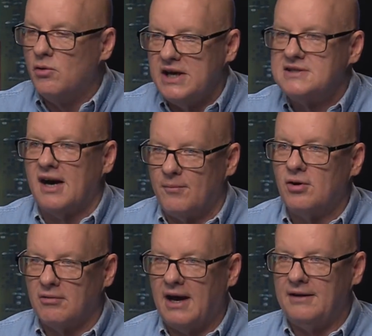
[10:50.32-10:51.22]
he's not
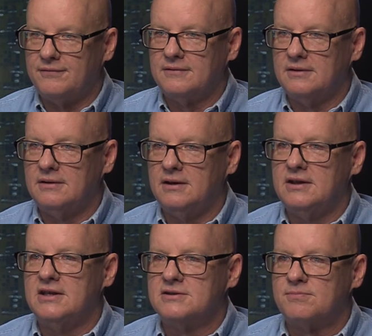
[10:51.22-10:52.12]
pro-life.
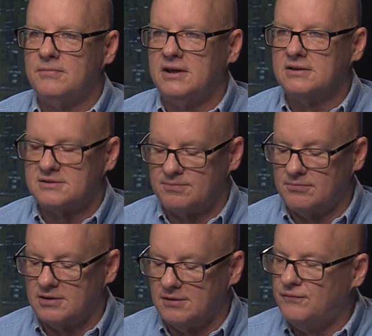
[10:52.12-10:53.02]
His
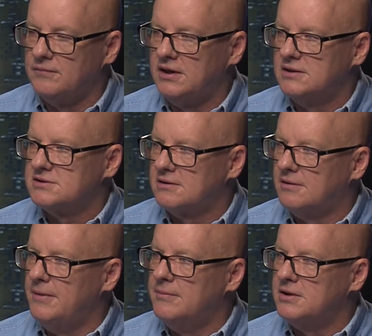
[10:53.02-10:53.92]

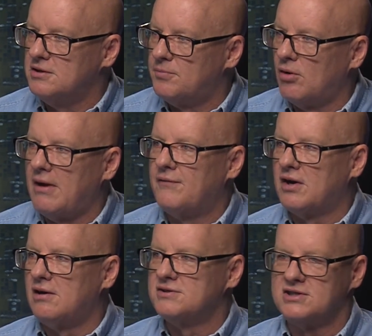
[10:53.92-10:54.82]
commitment to the pro-life
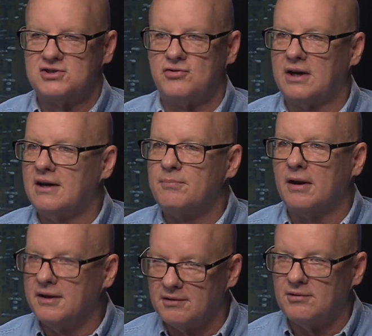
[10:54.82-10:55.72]
cause is strictly
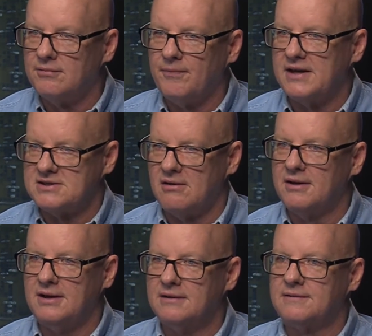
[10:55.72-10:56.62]
political. That's all
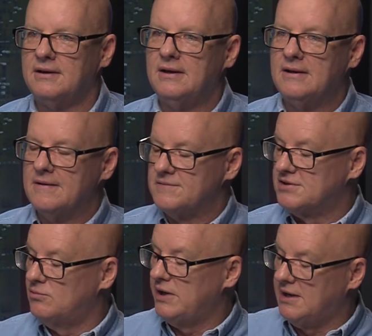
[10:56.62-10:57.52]
it is.
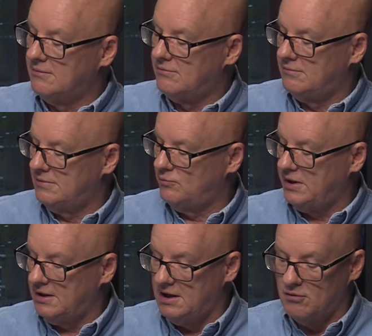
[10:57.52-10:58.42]
So we can
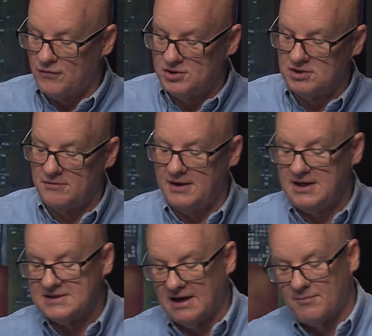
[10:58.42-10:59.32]
know for sure that
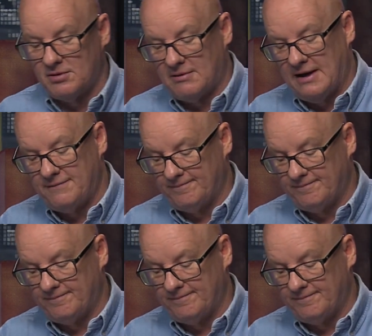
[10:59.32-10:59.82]
he's not pro-life.